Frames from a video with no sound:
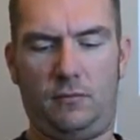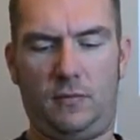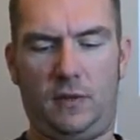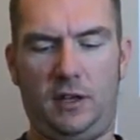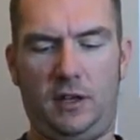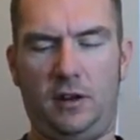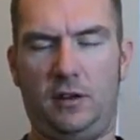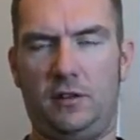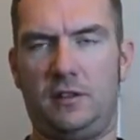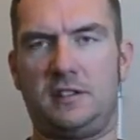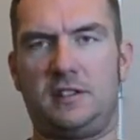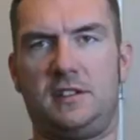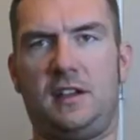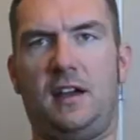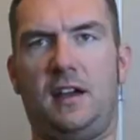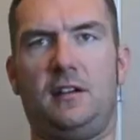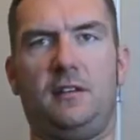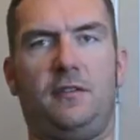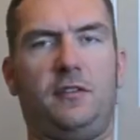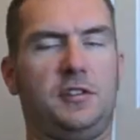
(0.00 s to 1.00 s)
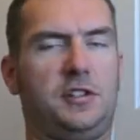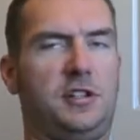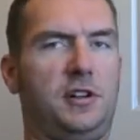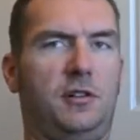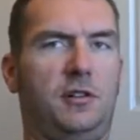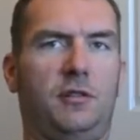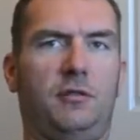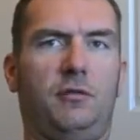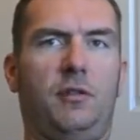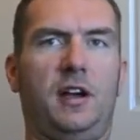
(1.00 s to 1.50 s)
you know, the standard for
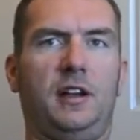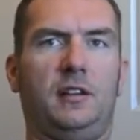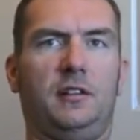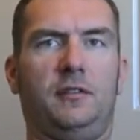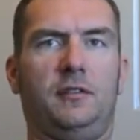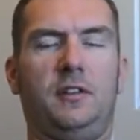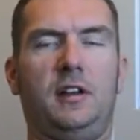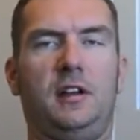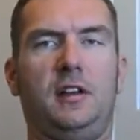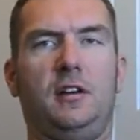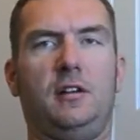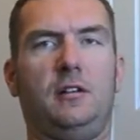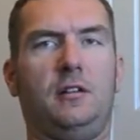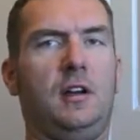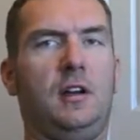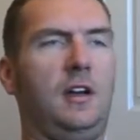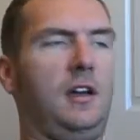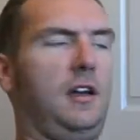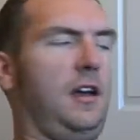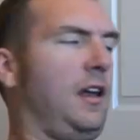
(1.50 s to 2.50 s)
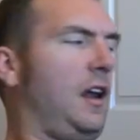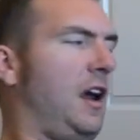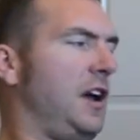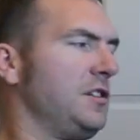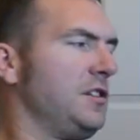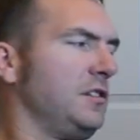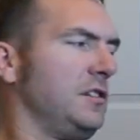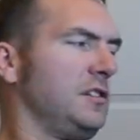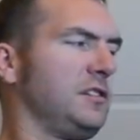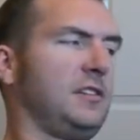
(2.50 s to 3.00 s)
showing regular video, and I
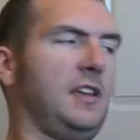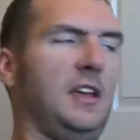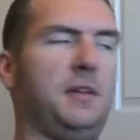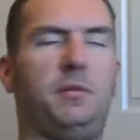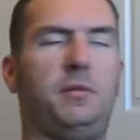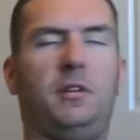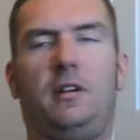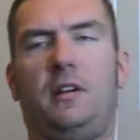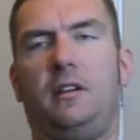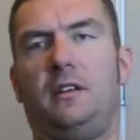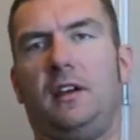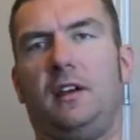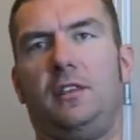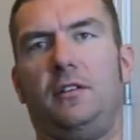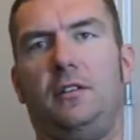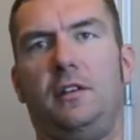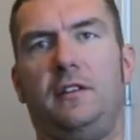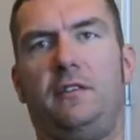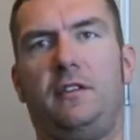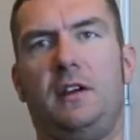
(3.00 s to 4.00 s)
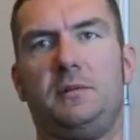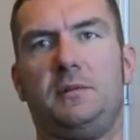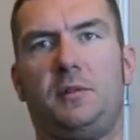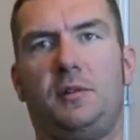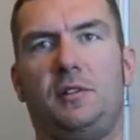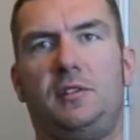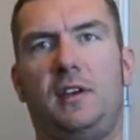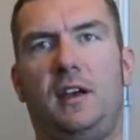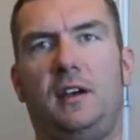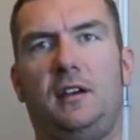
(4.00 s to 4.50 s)
usually just keep it around like 30 frames
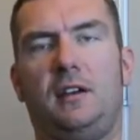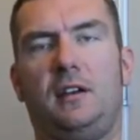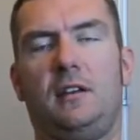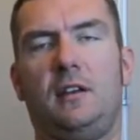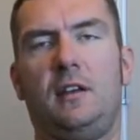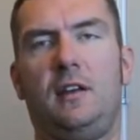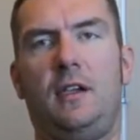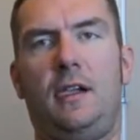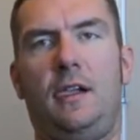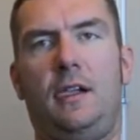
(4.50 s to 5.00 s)
per second.